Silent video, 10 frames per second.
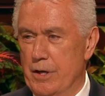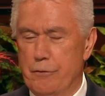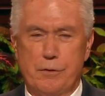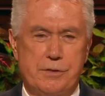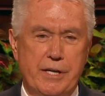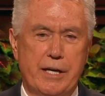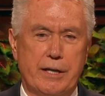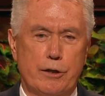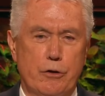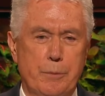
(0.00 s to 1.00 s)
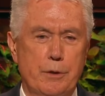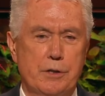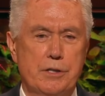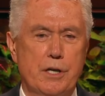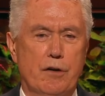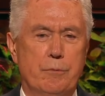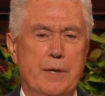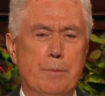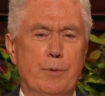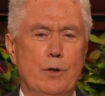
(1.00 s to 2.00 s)
If you seek a community of
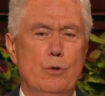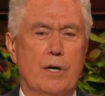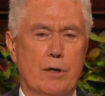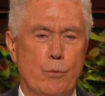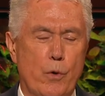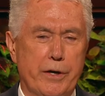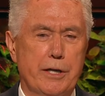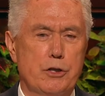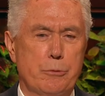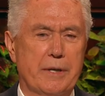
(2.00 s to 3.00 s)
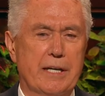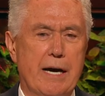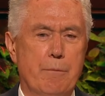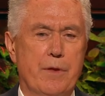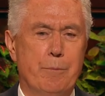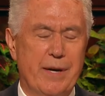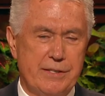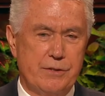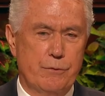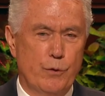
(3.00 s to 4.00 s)
people who are working to become the
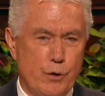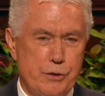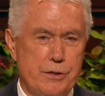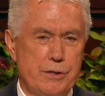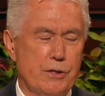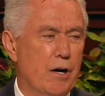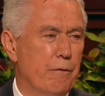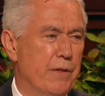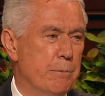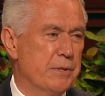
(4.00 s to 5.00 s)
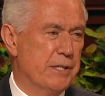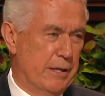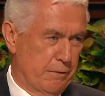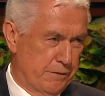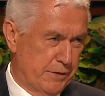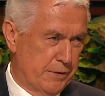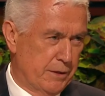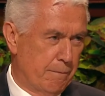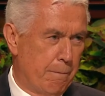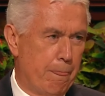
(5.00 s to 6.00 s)
best versions of themselves,
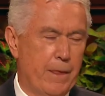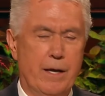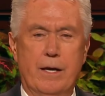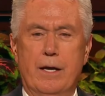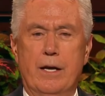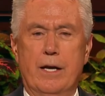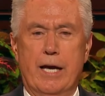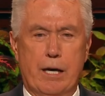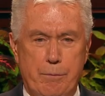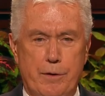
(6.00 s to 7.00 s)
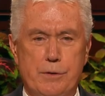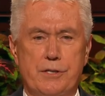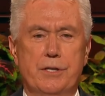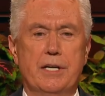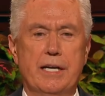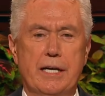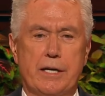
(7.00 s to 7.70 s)
help those in need